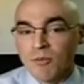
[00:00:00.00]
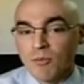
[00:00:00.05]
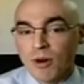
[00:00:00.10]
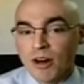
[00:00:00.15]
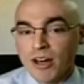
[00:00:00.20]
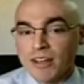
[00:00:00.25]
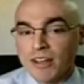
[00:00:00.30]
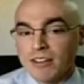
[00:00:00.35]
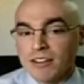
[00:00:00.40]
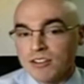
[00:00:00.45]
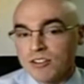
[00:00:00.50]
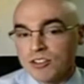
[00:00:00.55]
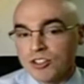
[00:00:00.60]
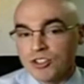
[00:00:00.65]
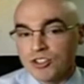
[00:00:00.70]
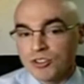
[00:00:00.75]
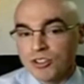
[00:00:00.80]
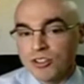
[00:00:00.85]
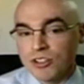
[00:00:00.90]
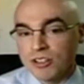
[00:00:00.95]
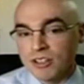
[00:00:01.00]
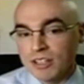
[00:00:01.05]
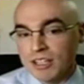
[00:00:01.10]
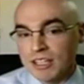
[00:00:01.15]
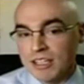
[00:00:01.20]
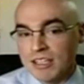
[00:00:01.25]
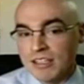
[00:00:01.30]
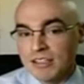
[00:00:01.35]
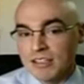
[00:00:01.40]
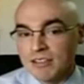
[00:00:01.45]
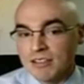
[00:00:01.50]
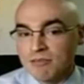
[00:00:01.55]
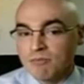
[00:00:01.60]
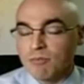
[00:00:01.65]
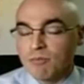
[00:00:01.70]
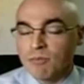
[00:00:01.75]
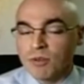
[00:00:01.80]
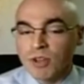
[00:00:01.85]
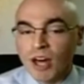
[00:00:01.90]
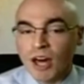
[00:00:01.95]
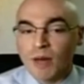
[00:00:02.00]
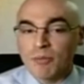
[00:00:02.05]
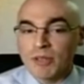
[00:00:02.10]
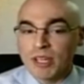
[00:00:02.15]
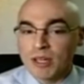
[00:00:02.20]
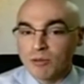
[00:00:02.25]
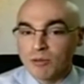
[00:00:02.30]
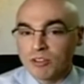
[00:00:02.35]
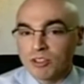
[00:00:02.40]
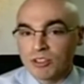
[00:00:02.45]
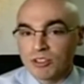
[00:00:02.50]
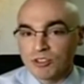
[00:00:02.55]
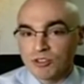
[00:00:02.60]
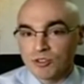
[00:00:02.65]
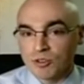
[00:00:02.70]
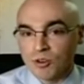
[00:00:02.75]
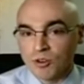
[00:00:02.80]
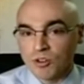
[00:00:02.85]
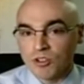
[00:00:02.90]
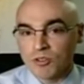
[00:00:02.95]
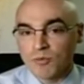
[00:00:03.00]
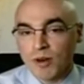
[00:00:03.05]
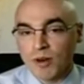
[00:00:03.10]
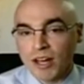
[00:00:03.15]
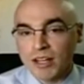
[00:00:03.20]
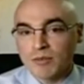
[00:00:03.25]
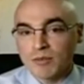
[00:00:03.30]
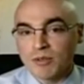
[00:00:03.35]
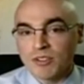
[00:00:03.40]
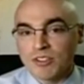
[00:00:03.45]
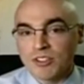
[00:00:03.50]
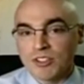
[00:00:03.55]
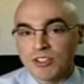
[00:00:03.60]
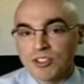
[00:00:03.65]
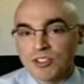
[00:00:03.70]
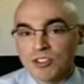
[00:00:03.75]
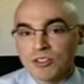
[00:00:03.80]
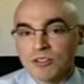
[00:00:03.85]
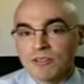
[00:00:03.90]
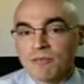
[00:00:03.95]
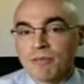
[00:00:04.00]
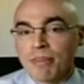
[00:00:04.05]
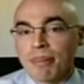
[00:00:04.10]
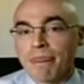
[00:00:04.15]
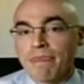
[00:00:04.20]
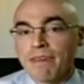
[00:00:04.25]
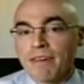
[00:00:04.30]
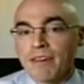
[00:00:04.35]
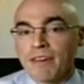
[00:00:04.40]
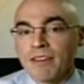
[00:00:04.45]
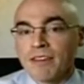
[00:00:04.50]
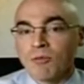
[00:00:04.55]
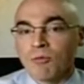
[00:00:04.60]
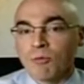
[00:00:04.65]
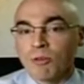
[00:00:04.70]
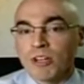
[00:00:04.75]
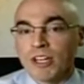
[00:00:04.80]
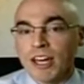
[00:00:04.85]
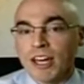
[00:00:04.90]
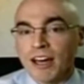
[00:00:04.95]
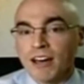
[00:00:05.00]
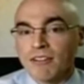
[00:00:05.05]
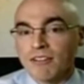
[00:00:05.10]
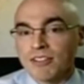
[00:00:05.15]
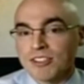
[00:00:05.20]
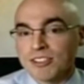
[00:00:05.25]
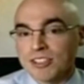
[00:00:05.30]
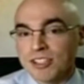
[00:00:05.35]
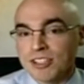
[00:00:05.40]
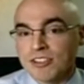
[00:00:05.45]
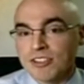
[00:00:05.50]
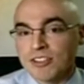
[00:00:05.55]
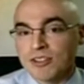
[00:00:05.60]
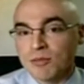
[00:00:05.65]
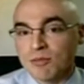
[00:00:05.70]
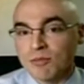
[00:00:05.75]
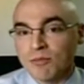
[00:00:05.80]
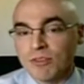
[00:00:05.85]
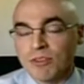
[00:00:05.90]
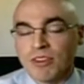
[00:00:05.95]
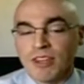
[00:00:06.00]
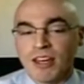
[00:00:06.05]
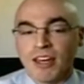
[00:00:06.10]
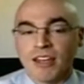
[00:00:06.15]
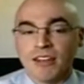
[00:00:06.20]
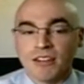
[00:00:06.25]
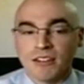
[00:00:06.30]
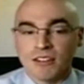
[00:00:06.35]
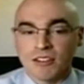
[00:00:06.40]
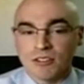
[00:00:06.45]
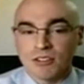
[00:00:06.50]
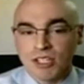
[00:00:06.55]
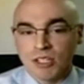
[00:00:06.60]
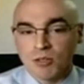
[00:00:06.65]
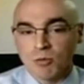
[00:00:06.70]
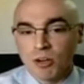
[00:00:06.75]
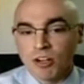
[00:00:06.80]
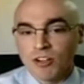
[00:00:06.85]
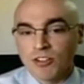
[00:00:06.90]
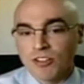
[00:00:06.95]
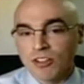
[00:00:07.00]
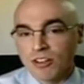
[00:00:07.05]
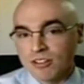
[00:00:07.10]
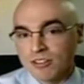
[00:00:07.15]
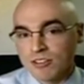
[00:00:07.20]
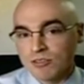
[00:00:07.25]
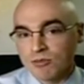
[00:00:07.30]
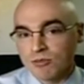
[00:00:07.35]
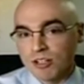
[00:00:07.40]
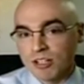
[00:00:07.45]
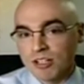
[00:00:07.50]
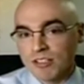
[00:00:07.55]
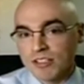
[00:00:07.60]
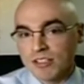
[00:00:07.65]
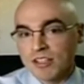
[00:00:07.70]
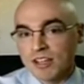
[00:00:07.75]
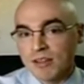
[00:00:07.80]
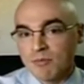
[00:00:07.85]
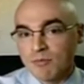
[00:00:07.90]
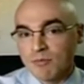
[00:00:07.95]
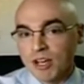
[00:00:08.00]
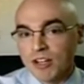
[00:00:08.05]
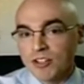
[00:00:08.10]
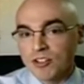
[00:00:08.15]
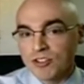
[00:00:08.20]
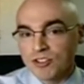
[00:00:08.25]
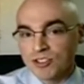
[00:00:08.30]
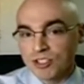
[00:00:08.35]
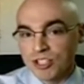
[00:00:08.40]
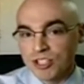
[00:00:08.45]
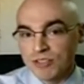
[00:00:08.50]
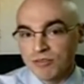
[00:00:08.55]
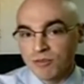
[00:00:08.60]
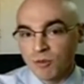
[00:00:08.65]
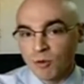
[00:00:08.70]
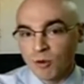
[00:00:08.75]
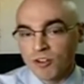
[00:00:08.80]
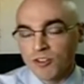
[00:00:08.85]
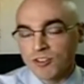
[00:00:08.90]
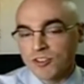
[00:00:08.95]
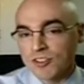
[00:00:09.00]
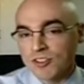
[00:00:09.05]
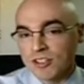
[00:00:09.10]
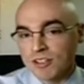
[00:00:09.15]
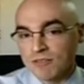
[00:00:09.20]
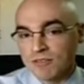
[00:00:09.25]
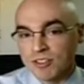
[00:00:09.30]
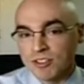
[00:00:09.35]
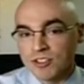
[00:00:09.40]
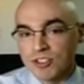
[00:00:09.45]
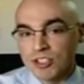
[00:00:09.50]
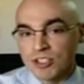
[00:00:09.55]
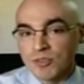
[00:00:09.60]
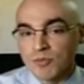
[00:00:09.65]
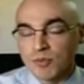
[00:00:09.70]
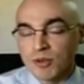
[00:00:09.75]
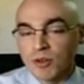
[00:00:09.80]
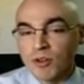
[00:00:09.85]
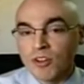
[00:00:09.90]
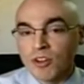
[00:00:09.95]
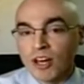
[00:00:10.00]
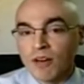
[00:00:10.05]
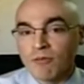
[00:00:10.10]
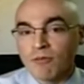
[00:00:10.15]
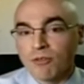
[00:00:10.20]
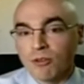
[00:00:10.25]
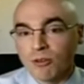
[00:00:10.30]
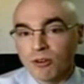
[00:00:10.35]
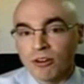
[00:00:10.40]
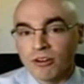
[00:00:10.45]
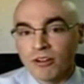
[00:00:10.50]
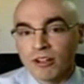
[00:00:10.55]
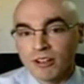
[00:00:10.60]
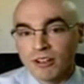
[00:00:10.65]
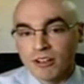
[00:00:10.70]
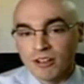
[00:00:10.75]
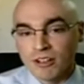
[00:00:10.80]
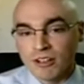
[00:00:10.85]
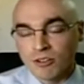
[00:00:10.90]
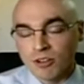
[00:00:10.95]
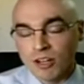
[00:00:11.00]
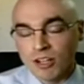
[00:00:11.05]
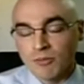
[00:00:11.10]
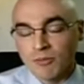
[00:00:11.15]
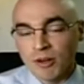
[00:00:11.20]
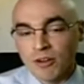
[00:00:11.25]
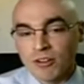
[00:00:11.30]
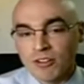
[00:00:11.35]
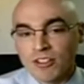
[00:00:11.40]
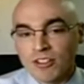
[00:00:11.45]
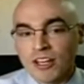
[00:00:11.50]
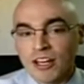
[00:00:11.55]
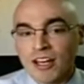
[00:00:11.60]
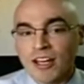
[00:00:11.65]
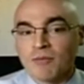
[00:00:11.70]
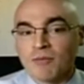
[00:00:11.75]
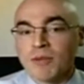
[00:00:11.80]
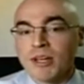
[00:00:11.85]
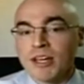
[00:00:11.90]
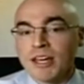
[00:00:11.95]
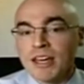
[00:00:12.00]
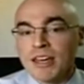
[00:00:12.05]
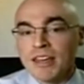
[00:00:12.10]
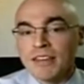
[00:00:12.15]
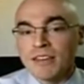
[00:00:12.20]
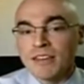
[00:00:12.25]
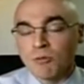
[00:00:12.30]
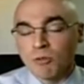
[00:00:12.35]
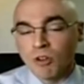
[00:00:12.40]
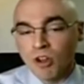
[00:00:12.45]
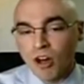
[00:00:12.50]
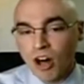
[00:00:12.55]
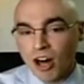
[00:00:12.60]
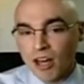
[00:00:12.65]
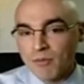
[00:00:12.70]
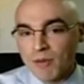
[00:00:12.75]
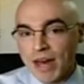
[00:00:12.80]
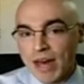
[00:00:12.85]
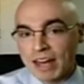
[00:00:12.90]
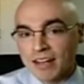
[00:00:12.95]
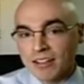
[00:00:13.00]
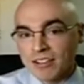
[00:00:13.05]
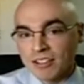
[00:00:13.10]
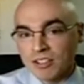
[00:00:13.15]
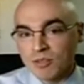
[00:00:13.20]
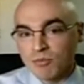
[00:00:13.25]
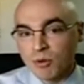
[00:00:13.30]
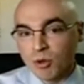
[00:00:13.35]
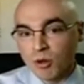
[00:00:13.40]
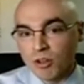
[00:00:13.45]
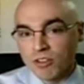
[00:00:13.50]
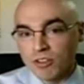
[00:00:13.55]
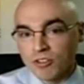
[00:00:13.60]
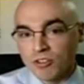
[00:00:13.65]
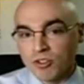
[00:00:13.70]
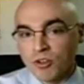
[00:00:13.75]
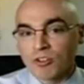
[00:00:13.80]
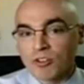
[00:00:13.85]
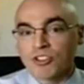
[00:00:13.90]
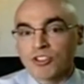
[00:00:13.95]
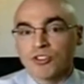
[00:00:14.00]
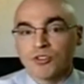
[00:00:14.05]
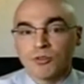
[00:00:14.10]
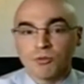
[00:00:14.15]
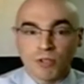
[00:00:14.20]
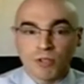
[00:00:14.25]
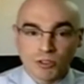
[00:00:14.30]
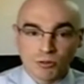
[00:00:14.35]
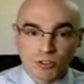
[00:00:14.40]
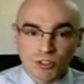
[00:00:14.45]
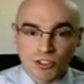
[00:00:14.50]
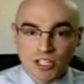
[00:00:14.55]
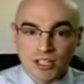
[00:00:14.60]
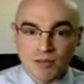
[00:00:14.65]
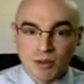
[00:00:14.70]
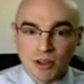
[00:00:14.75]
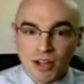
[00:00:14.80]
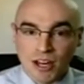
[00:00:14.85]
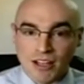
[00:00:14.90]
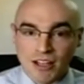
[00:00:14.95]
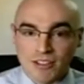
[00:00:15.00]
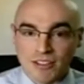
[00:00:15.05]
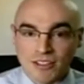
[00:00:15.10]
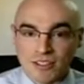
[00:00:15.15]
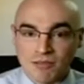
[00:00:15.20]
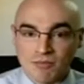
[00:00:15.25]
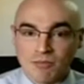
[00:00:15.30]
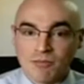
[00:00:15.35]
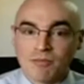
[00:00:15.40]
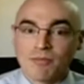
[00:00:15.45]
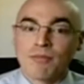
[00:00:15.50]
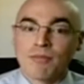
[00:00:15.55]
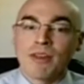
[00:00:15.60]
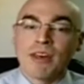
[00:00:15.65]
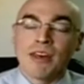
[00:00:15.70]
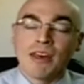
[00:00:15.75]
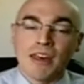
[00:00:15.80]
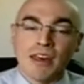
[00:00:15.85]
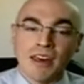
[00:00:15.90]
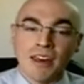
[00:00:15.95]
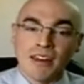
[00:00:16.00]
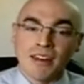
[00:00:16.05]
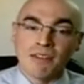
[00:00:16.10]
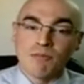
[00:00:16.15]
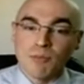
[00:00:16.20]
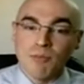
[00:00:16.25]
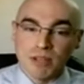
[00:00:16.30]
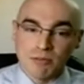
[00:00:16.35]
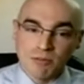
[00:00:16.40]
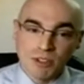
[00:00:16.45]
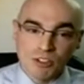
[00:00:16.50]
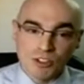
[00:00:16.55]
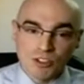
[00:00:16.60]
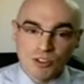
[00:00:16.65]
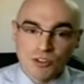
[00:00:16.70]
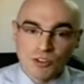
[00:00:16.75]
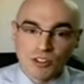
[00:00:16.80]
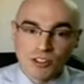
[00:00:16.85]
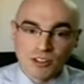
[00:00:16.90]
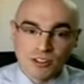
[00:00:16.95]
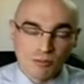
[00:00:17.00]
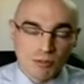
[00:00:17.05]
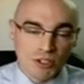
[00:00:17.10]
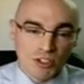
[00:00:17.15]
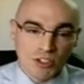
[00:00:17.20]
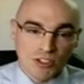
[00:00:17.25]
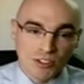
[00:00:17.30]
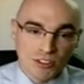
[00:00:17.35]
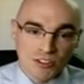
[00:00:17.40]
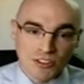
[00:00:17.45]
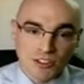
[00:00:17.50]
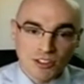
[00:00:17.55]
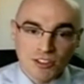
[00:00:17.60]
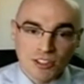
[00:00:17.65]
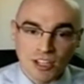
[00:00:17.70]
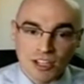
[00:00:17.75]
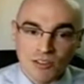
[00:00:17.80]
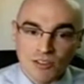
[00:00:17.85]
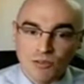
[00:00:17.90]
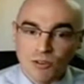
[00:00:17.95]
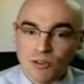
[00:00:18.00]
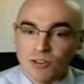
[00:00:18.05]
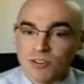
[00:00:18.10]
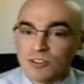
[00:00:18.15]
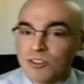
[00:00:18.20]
But should he not be able to control his body position, we have a system that he wears on his wrist that measures G-forces, and if the G's build up for a great amount of time, it will automatically deploy the drogue chute, which will stabilize him and ensure that the mission is successful.